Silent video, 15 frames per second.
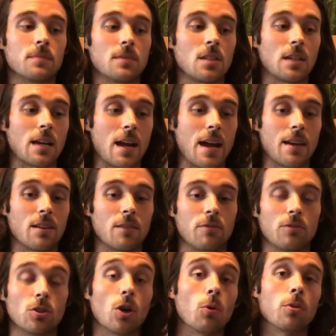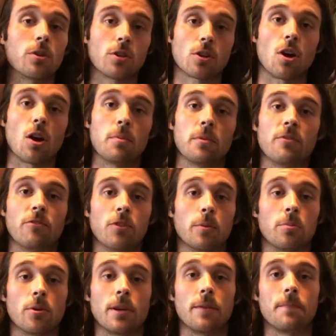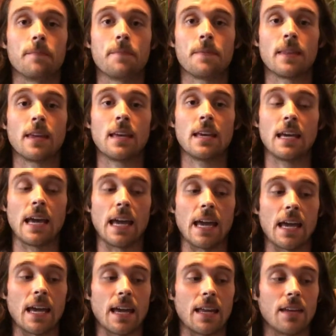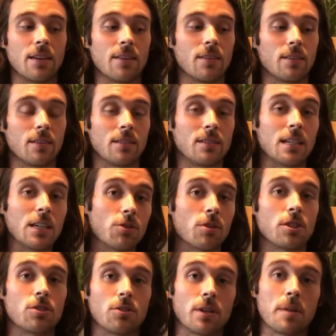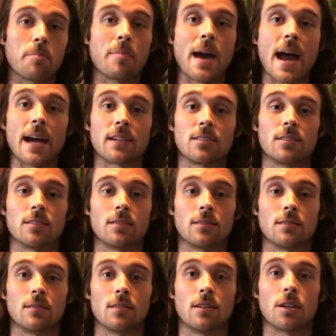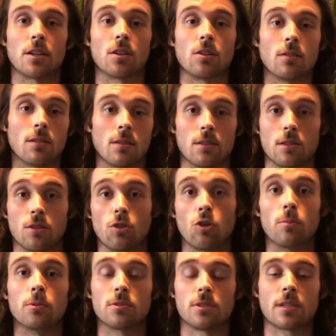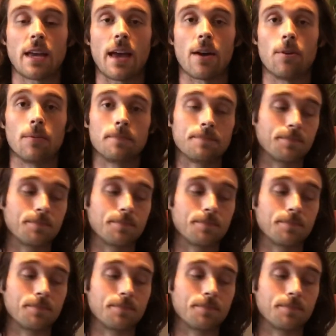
to kind of lower your carbon footprint and decrease your impact on a global scale.